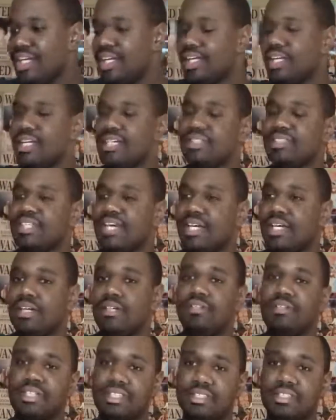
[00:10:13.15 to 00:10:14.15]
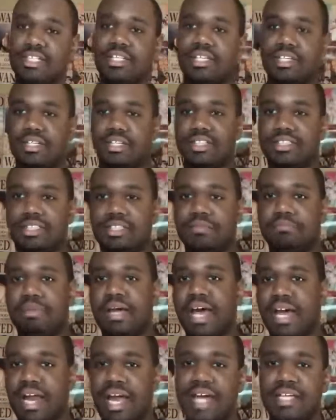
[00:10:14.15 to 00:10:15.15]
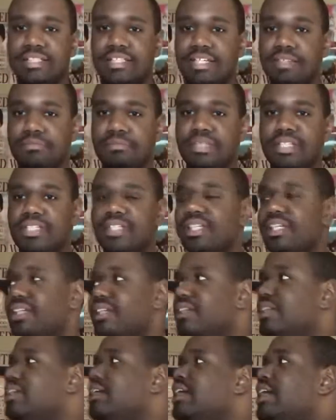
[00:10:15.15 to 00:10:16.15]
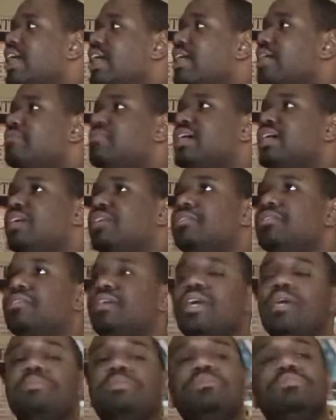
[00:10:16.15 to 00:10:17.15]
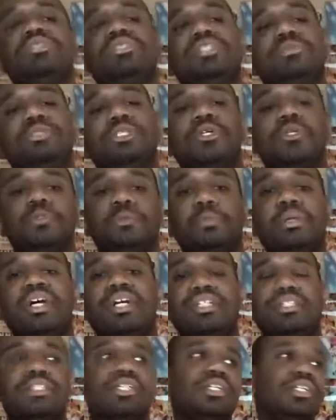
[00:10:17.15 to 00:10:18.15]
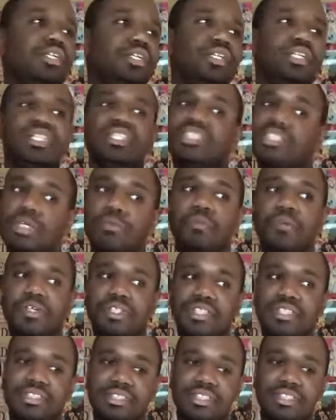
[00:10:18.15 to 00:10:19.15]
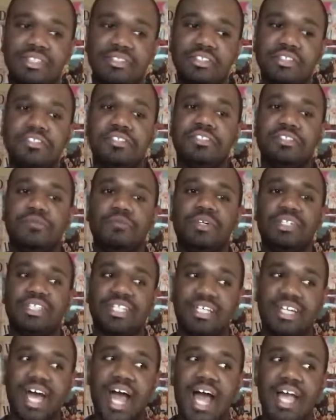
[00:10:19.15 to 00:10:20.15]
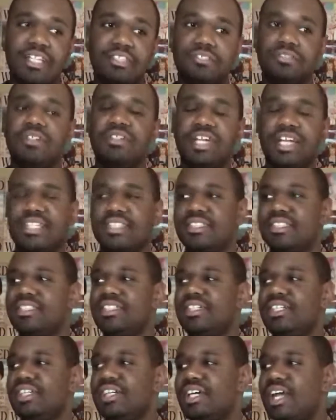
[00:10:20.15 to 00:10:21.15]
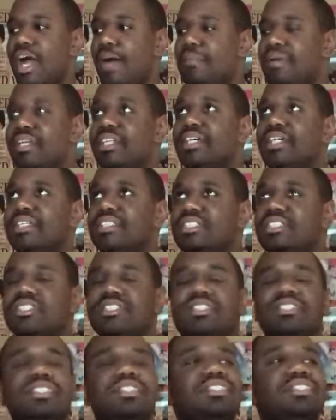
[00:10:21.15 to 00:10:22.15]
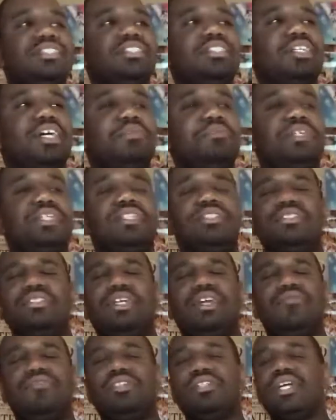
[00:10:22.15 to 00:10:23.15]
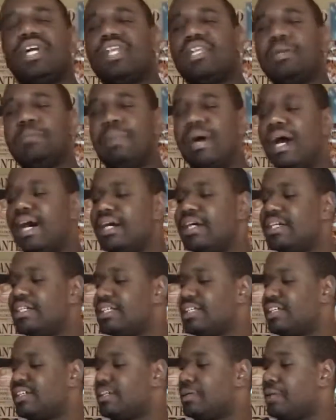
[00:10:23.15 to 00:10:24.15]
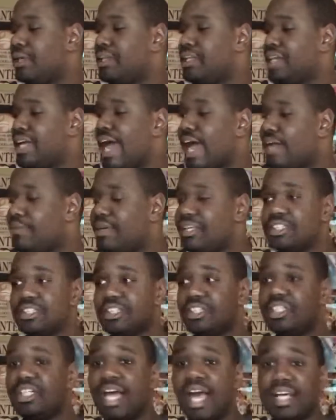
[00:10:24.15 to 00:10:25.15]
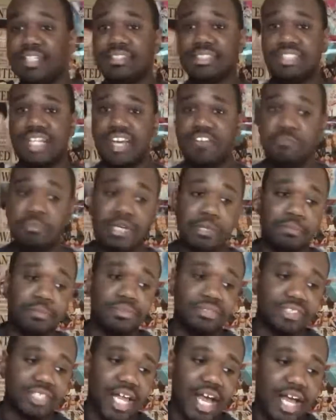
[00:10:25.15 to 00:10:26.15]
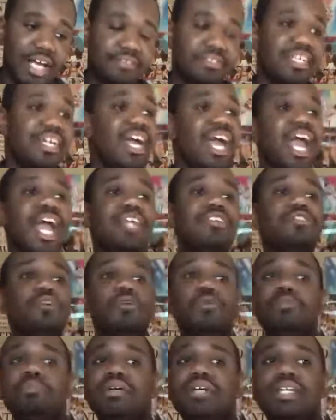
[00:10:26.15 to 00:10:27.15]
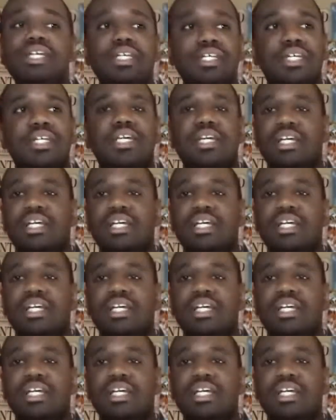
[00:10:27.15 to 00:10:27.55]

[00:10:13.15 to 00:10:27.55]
and say, oh, he's the leader because he's badass. Let him be the leader. And I'm like, okay, but Mutsumi knows bugs. You need someone. You need someone to guide you on this. If you look at the manga and in the anime, she has saved people's lives, and nobody